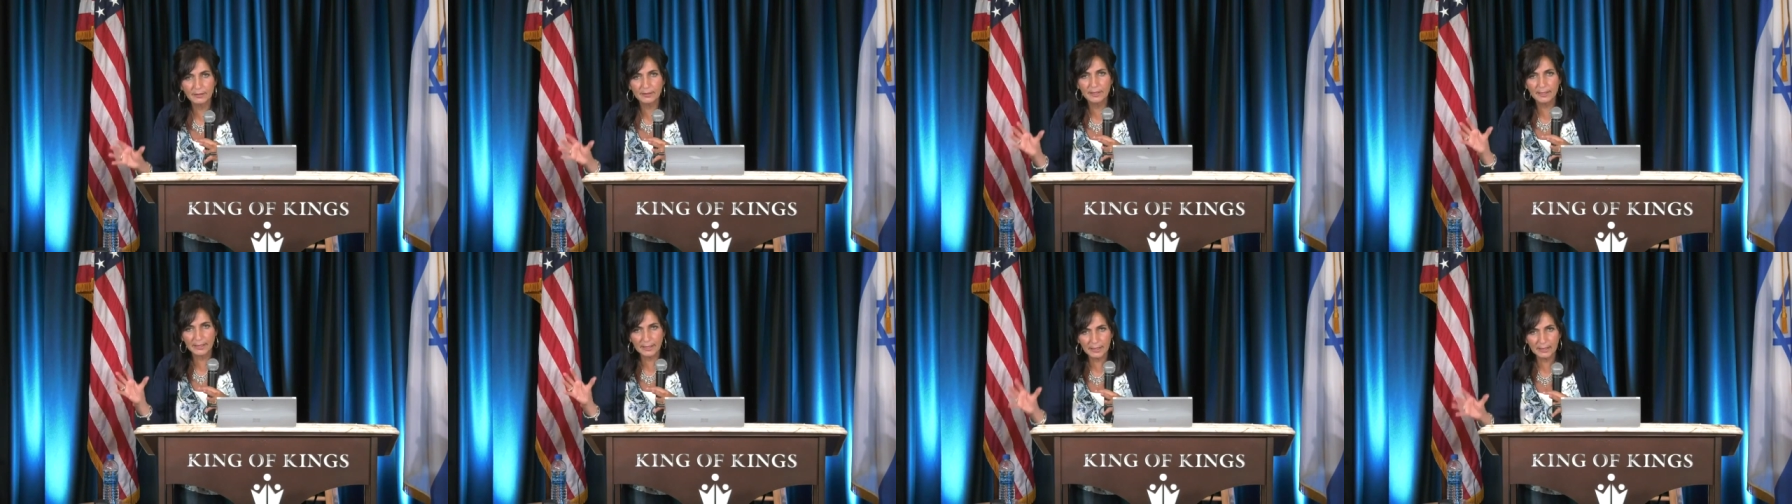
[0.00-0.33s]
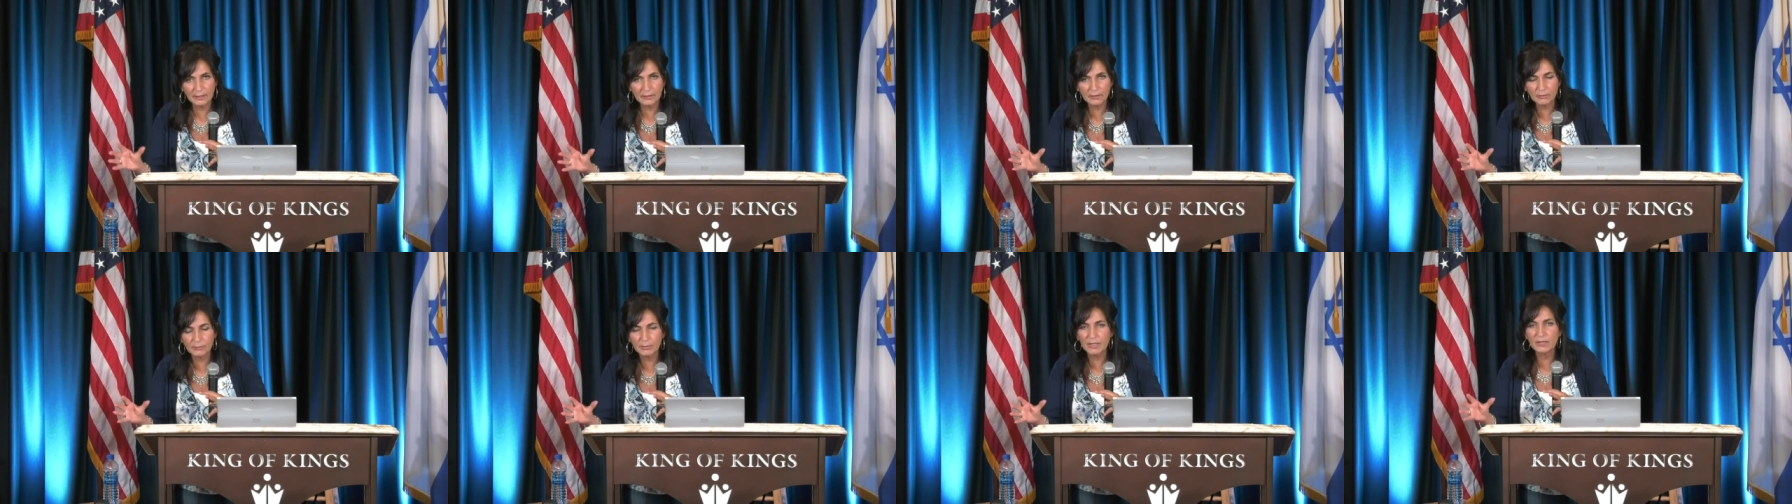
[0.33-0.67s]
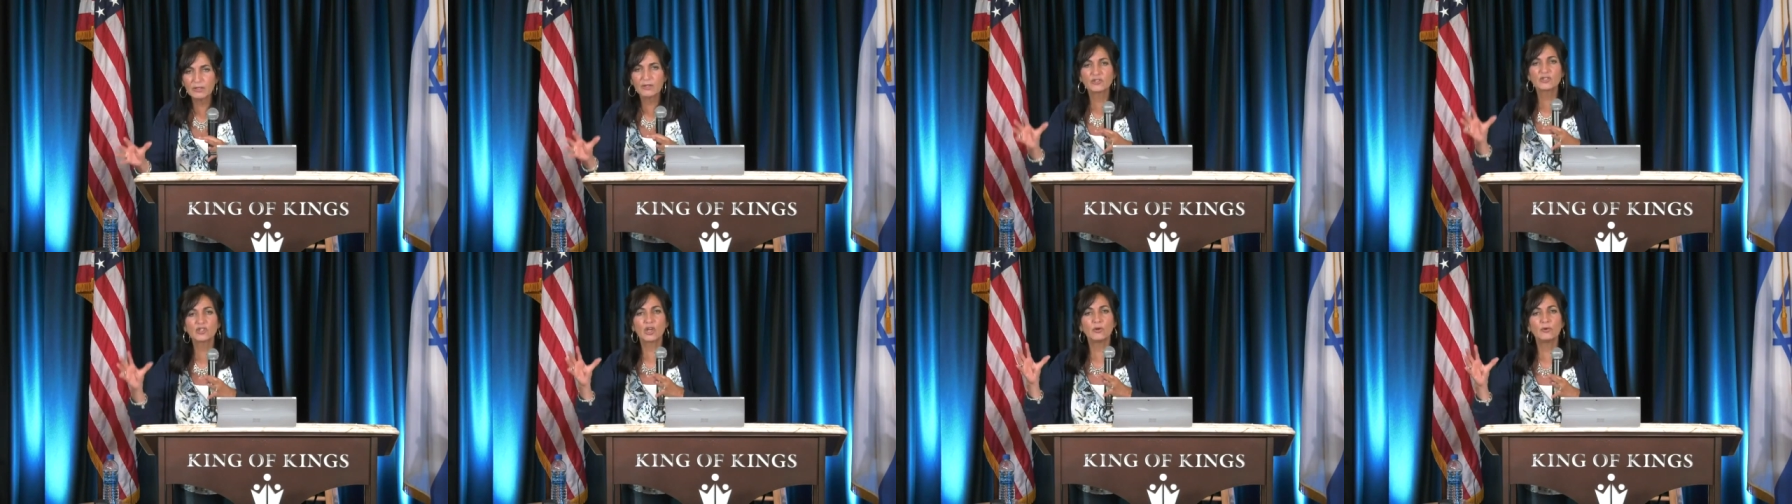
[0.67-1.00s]
Are you
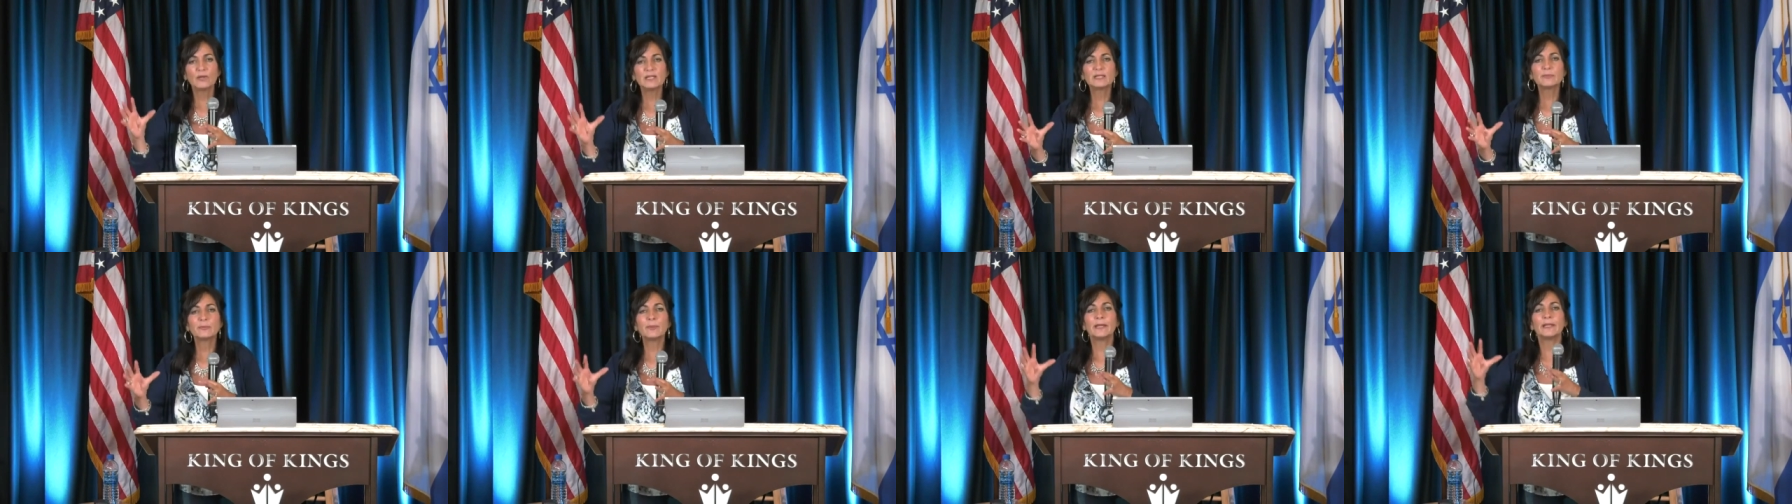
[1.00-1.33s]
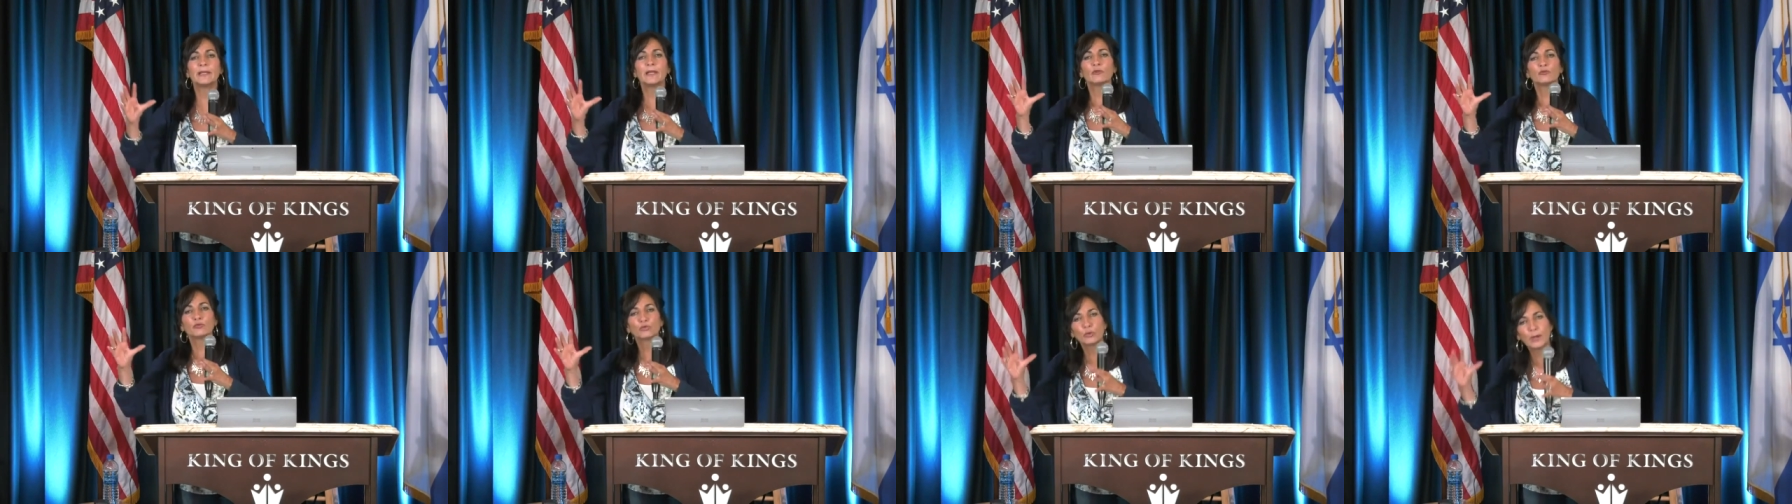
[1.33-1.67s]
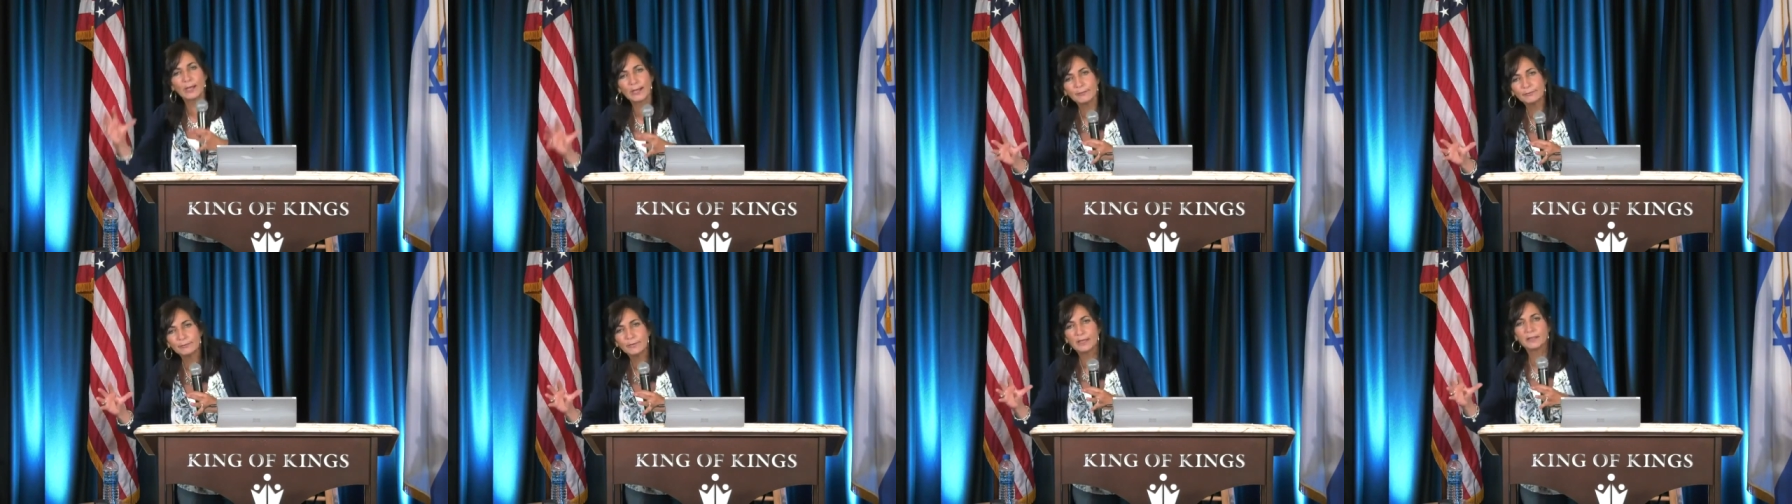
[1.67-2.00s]
hearing me? There's always been a
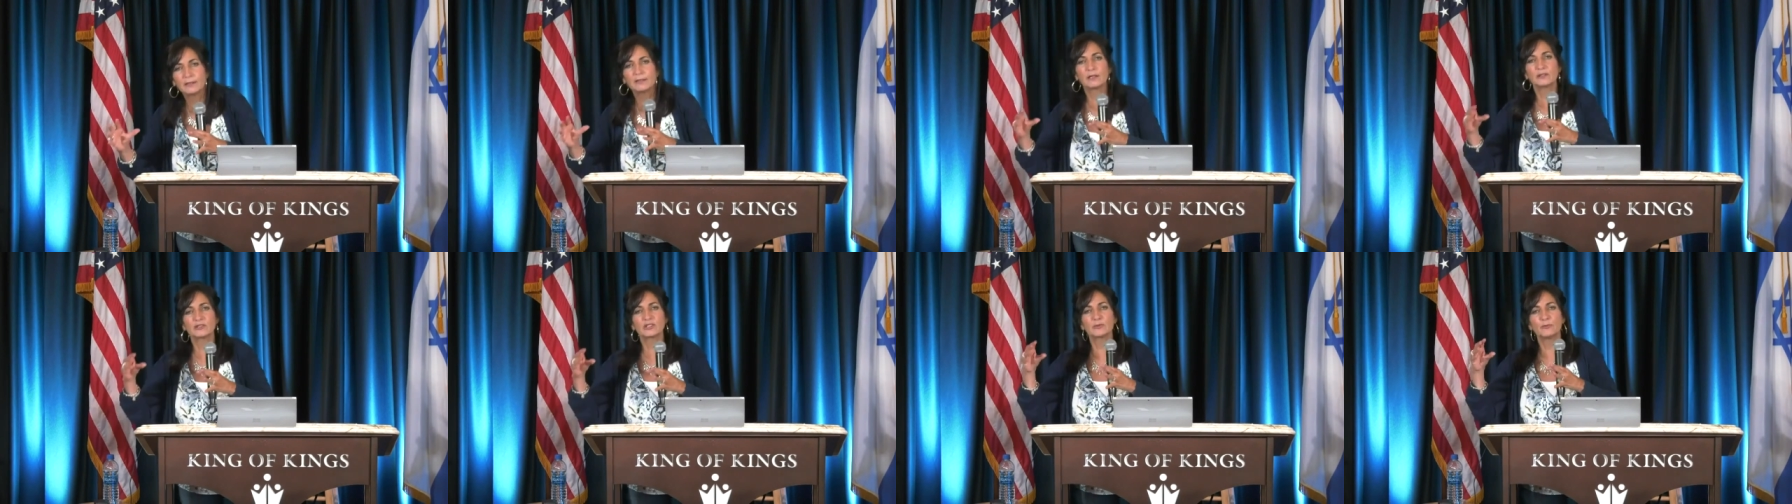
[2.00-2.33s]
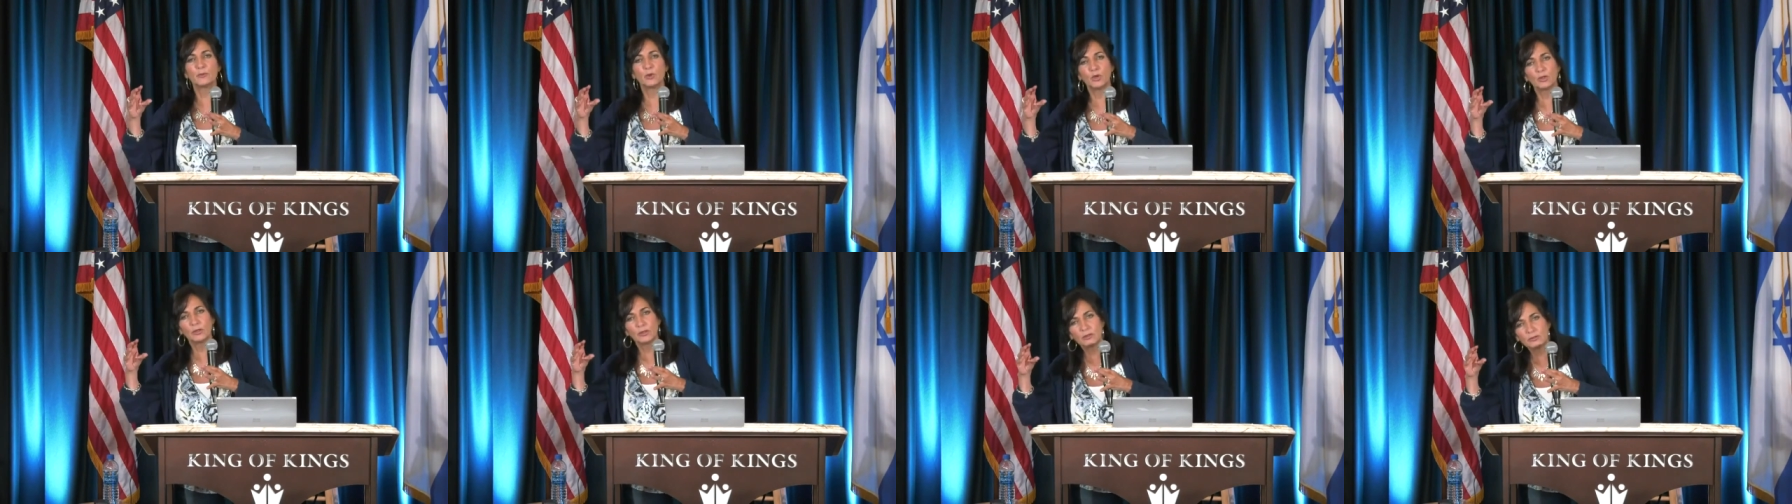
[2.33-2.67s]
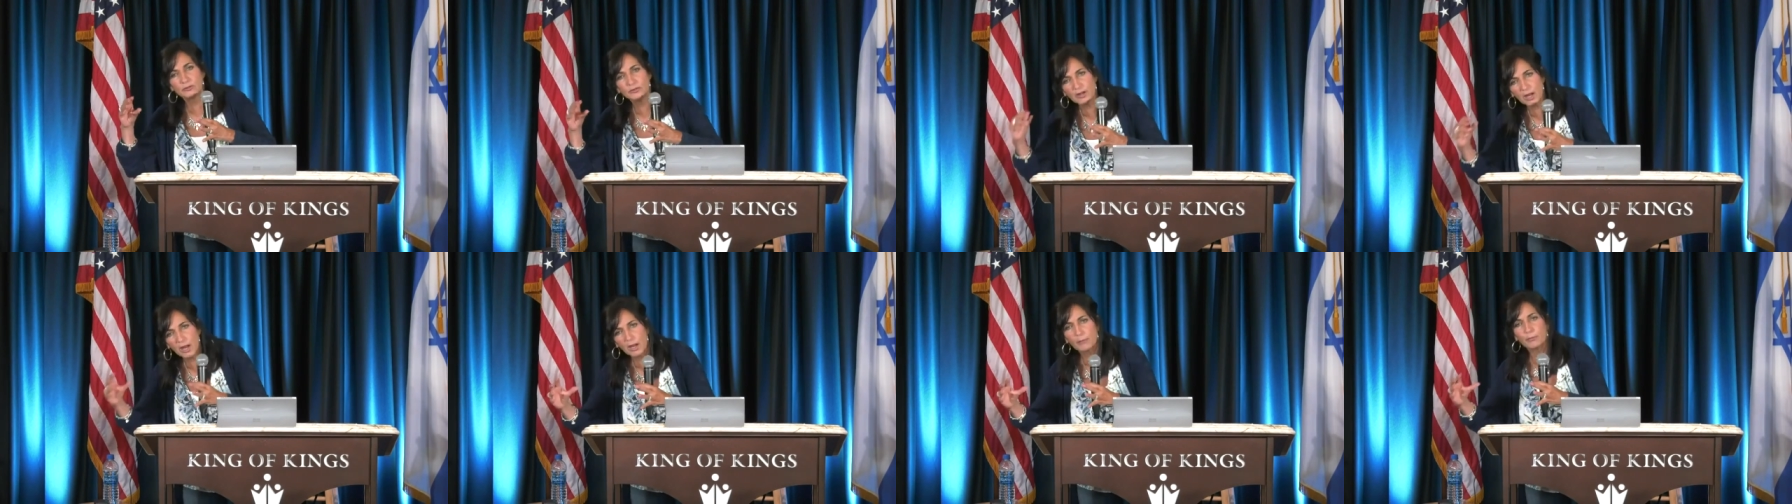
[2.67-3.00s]
remnant, a
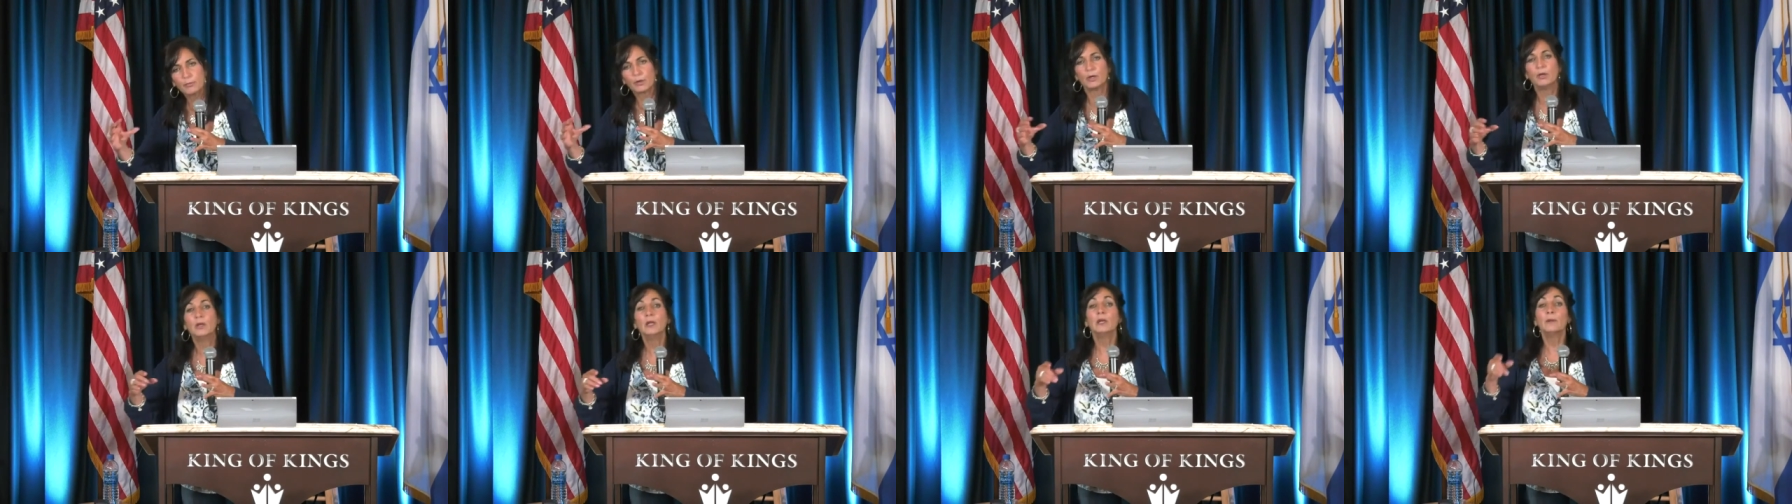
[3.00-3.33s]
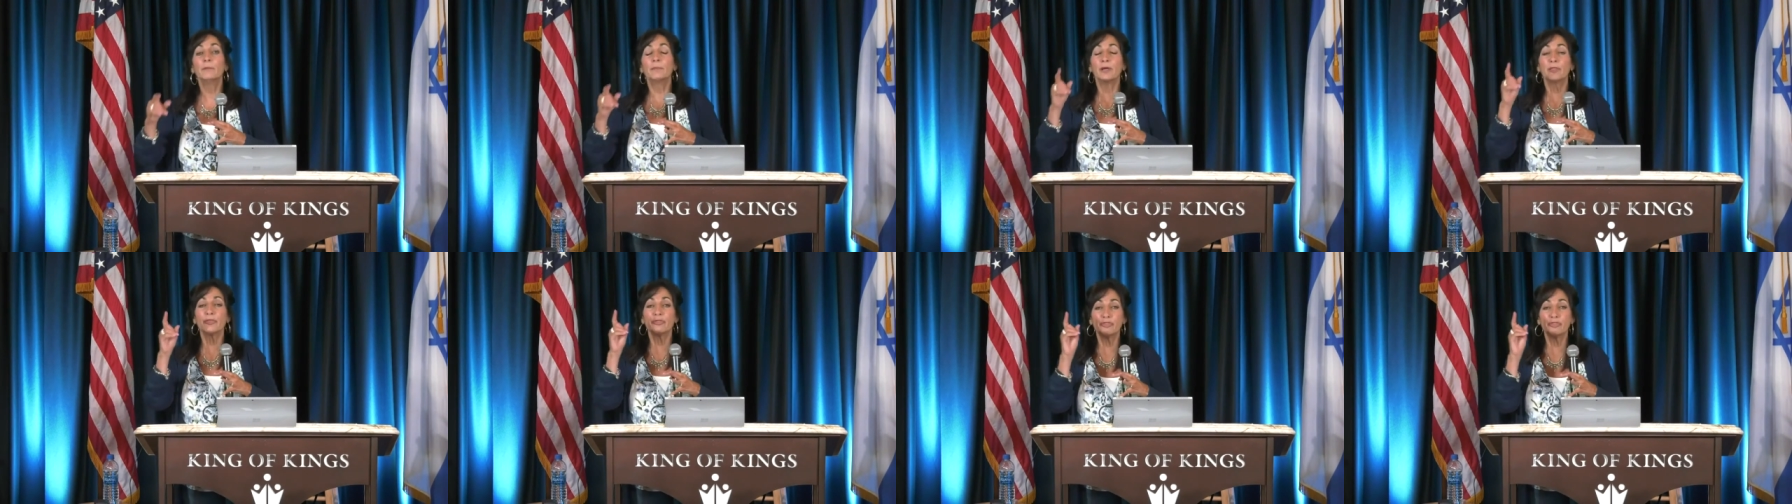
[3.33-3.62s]
smaller number.